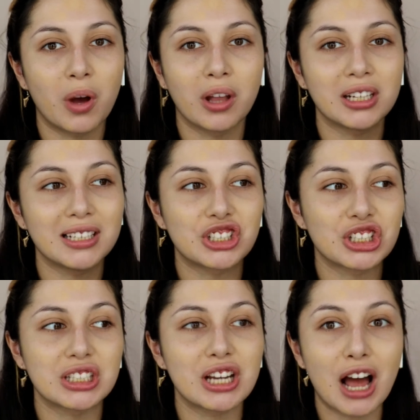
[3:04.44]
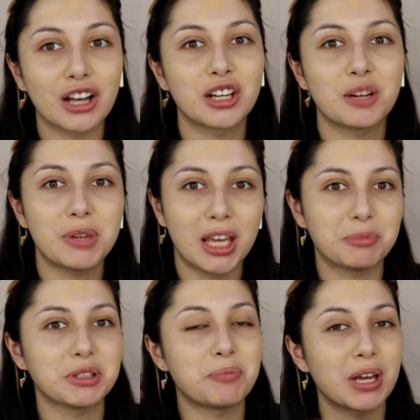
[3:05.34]
quality is just not going to be
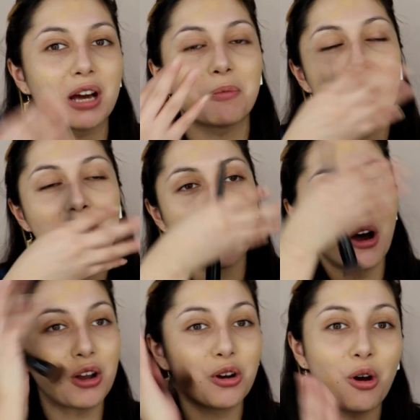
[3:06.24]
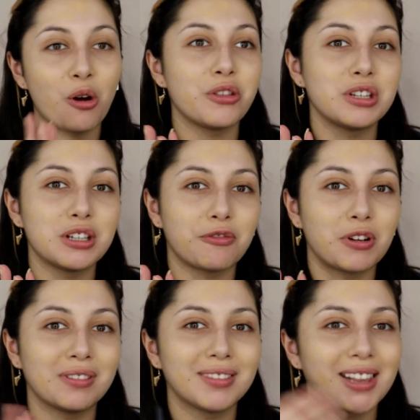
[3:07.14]
able to pick up on all the
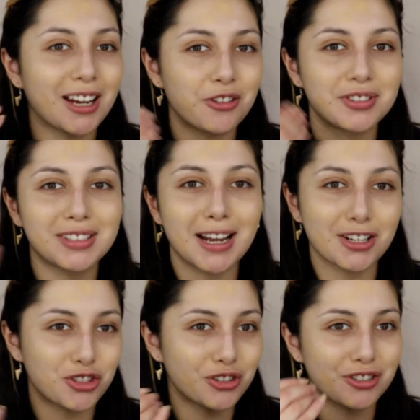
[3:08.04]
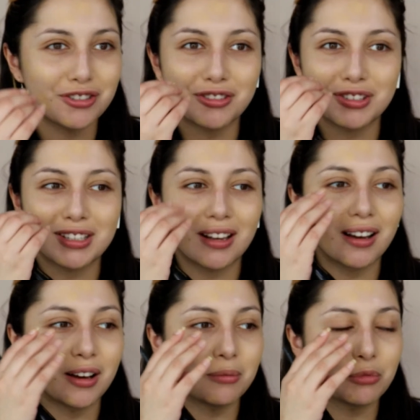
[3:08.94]
different layers, textures,
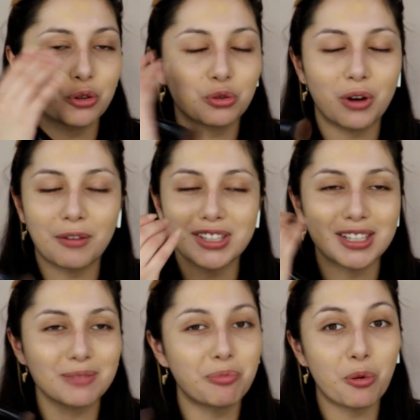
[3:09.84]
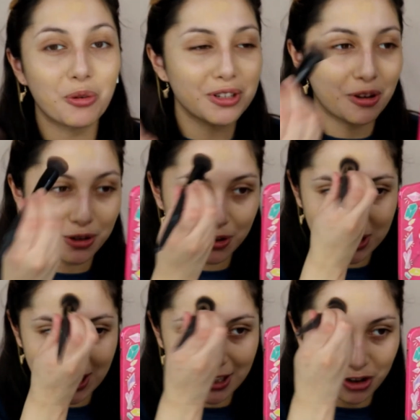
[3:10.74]
crevices, pores on your
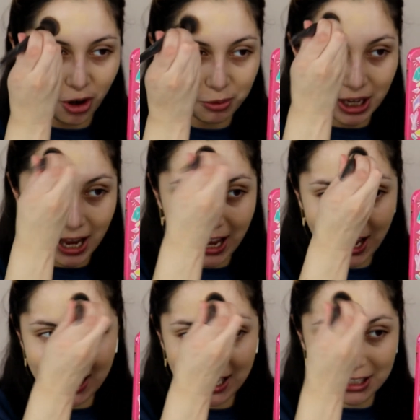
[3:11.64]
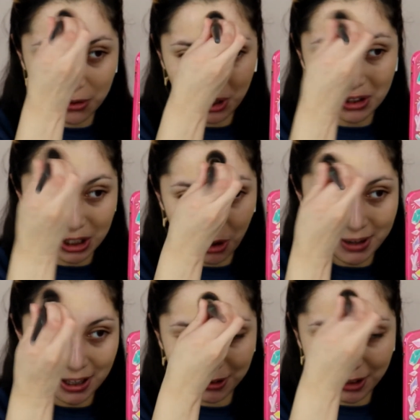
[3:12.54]
skin. So you're able to hide it so it looks like, oh
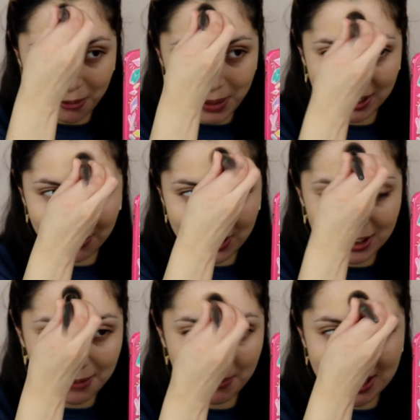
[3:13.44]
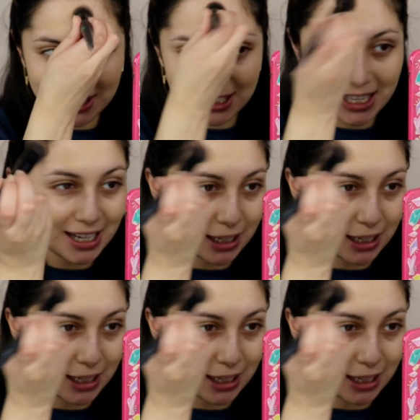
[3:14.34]
my god, look how magnificent my skin